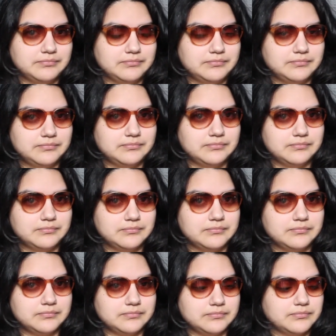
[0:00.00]

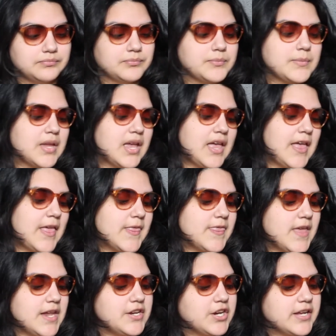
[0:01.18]

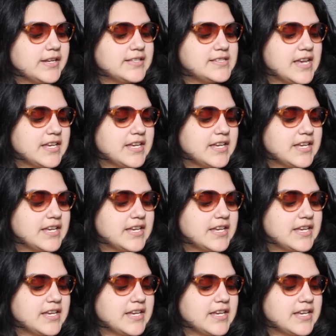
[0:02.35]
Then you're going to